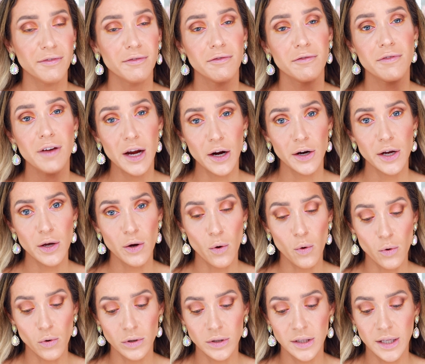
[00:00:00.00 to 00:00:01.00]
very
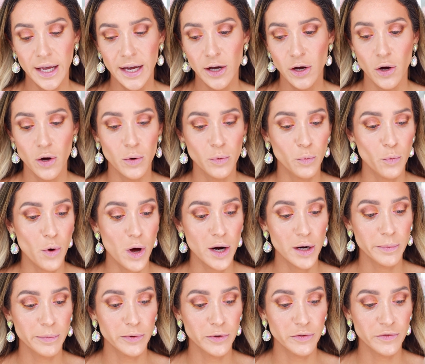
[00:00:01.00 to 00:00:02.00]
old Lancome
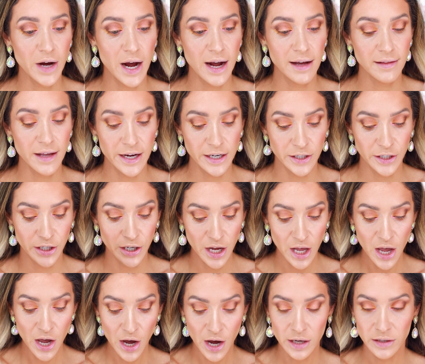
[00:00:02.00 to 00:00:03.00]
waterproof eyeliner.
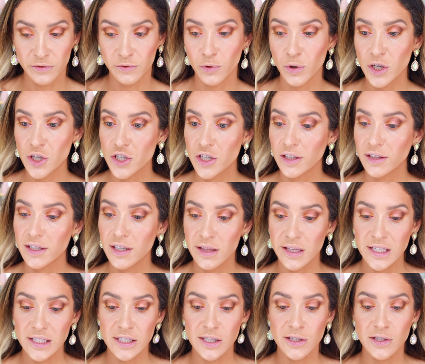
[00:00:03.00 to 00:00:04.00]
Unfortunately,
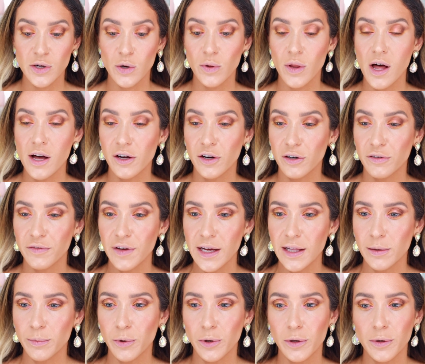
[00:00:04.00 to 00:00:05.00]
this is no longer
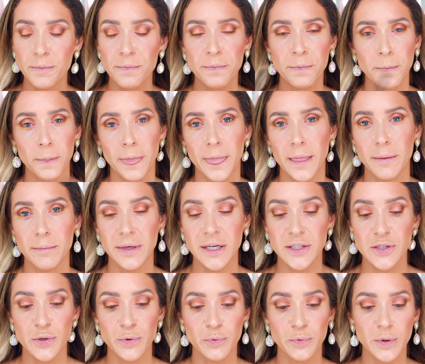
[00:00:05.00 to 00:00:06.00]
available, but
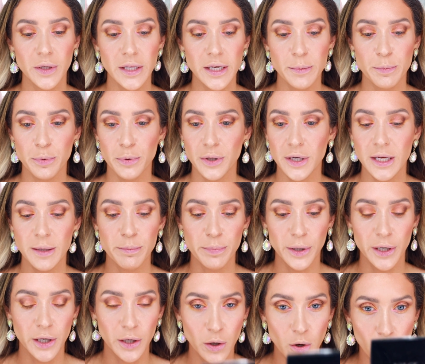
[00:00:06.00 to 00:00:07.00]
it's a really pretty
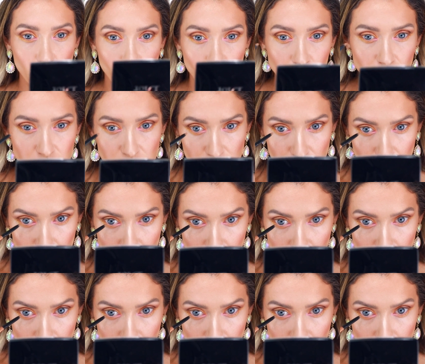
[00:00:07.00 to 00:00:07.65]
burnt gold.